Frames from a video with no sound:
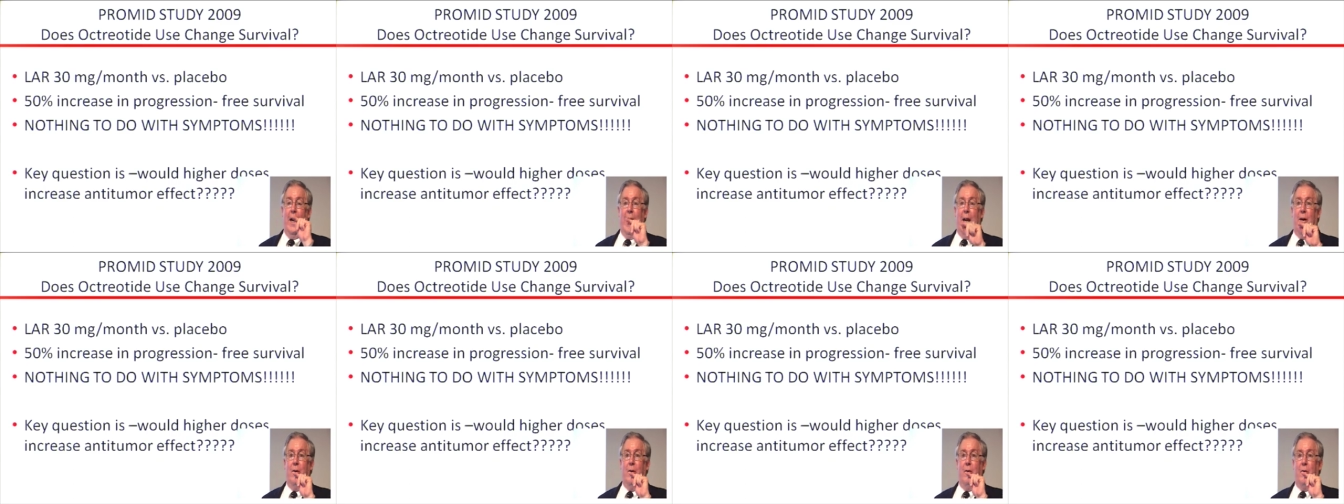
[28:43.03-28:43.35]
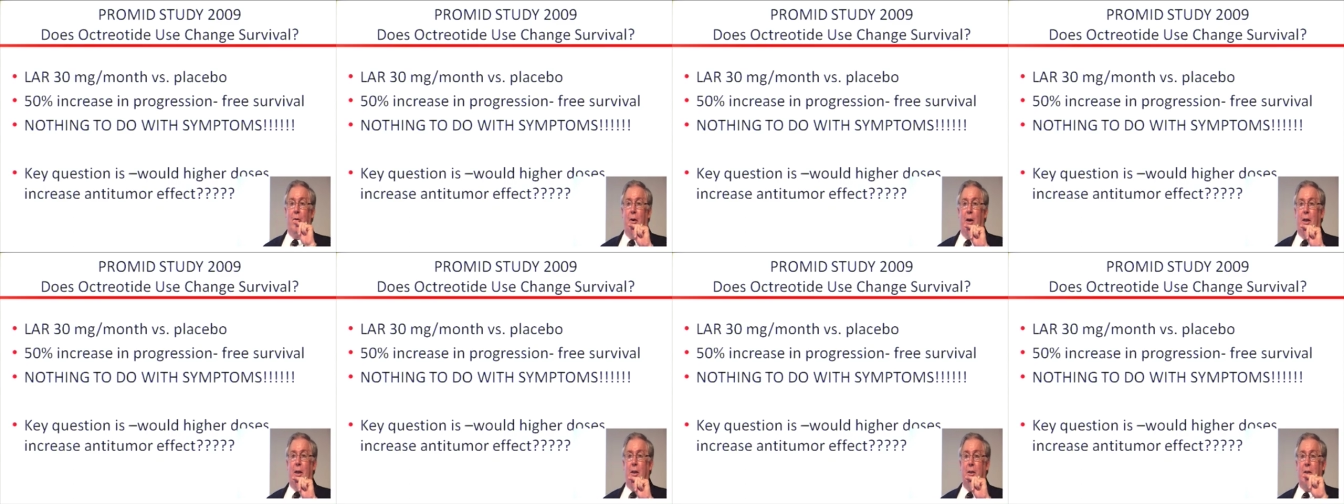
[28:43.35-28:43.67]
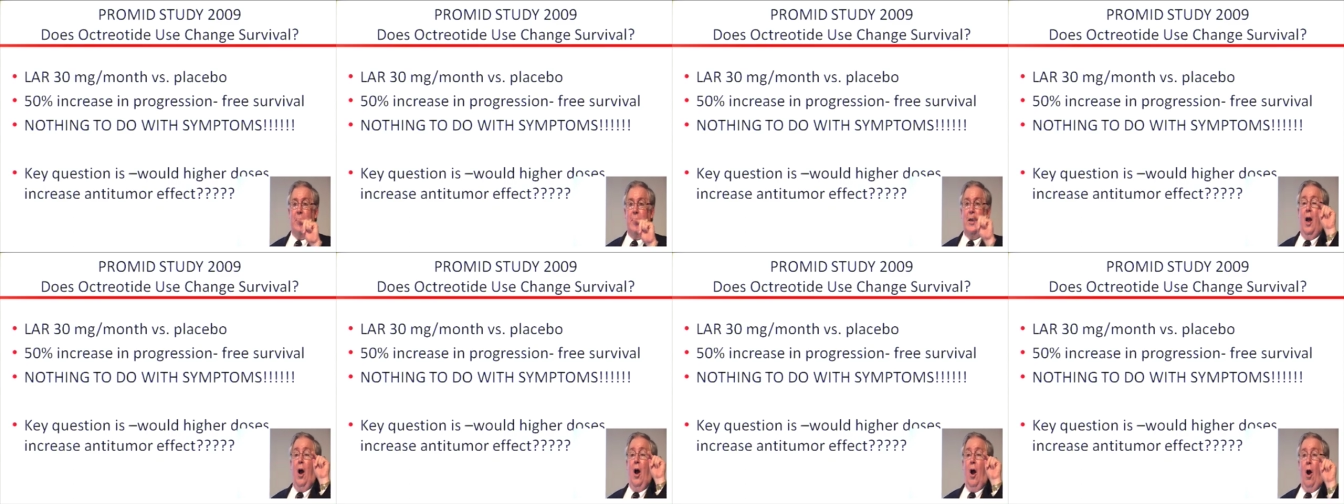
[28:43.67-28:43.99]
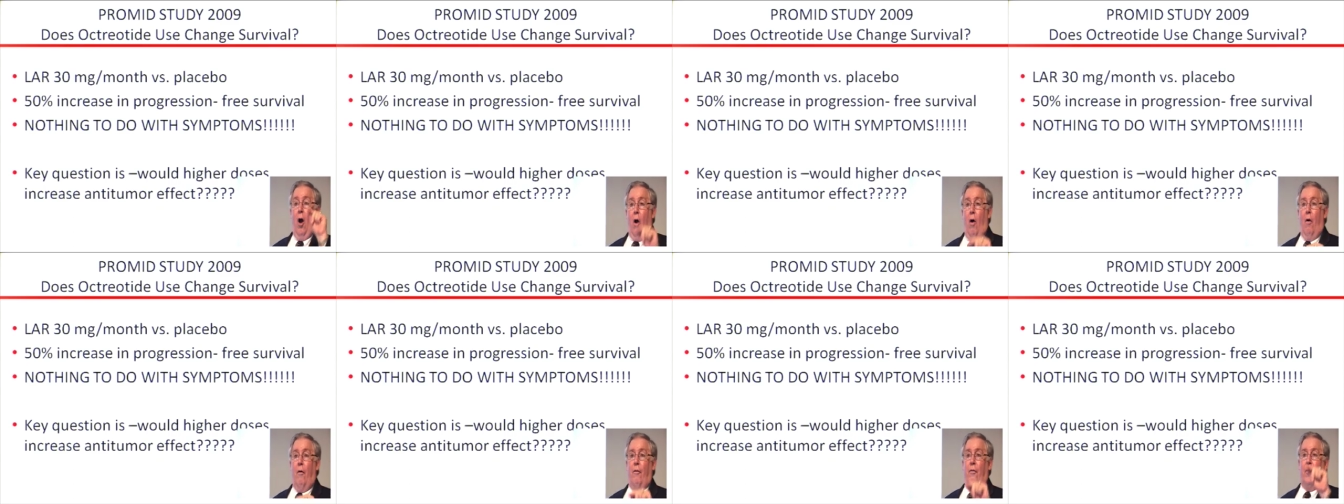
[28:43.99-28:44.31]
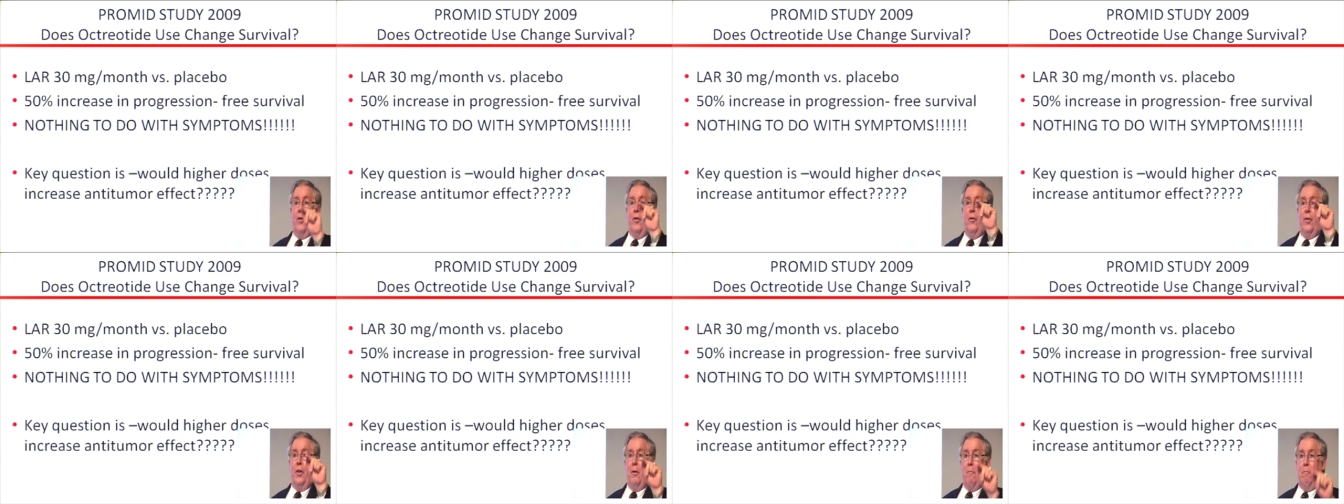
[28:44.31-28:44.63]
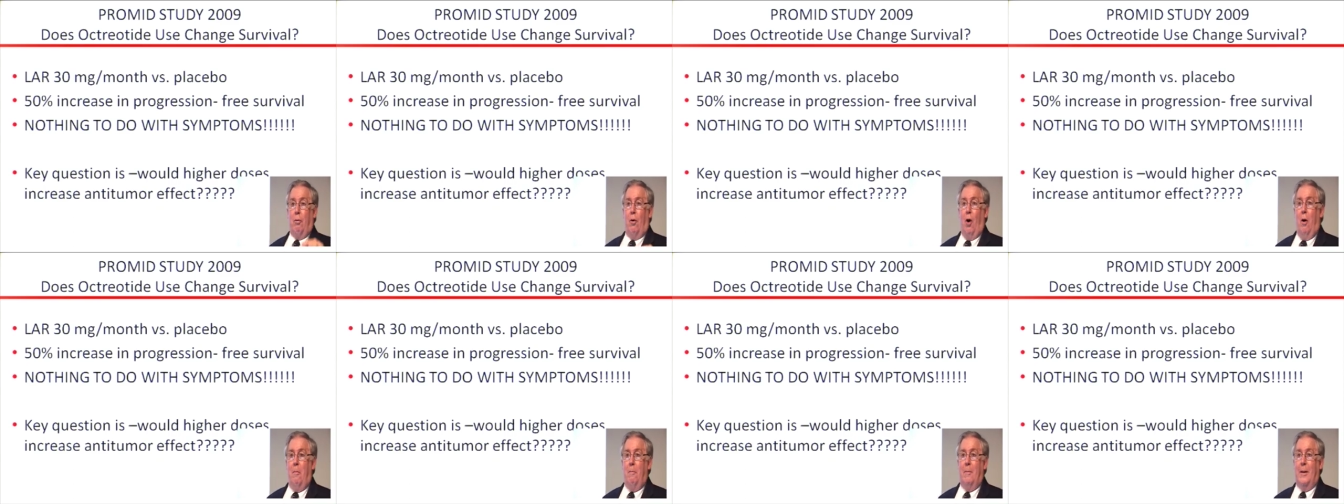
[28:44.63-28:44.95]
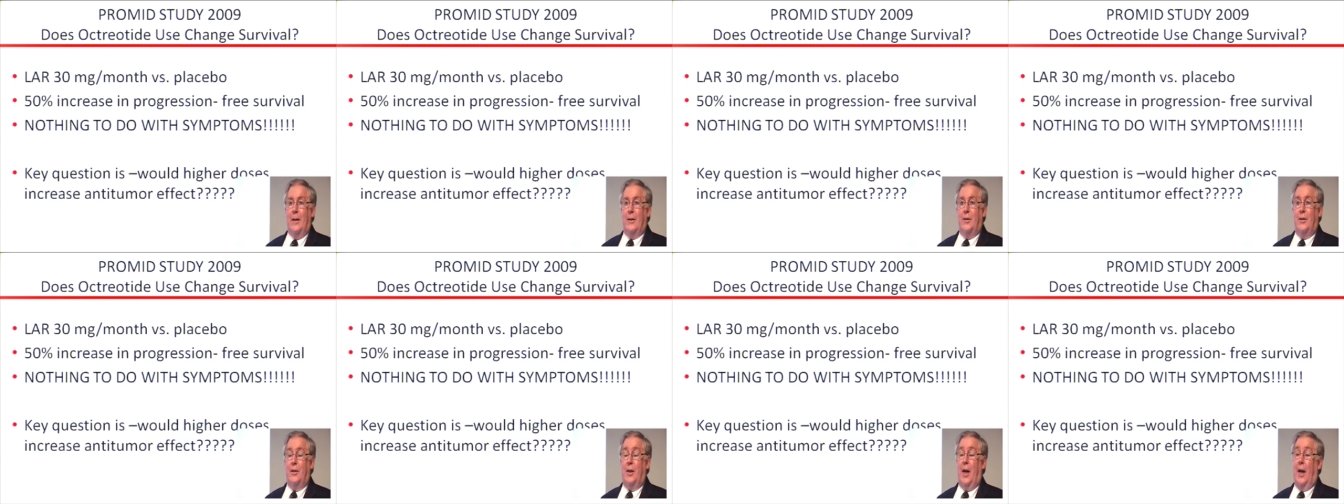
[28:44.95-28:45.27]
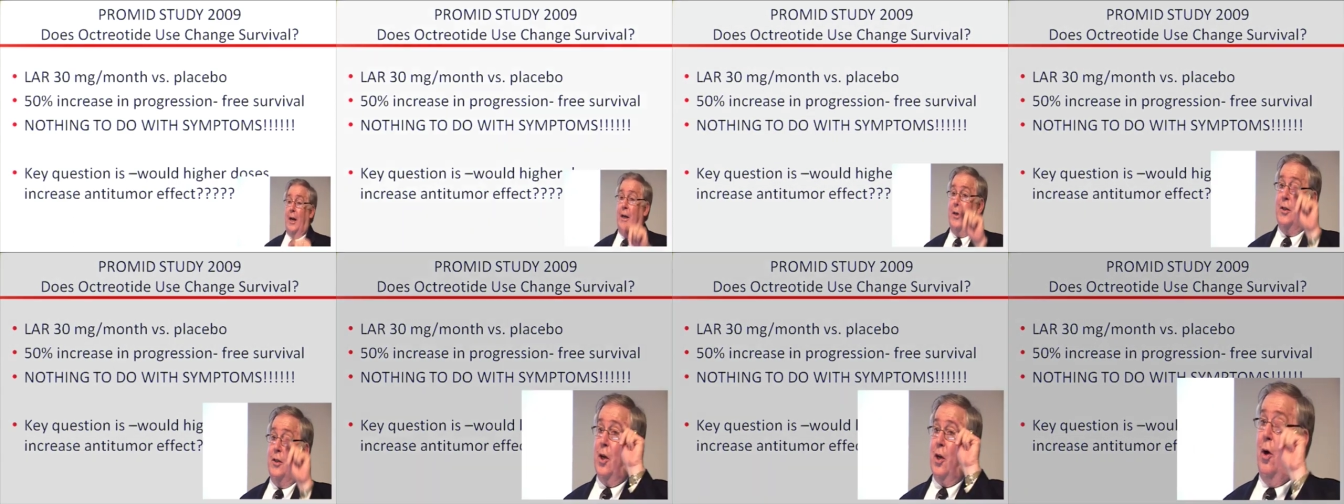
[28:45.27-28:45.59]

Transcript: an increase over the Promid study.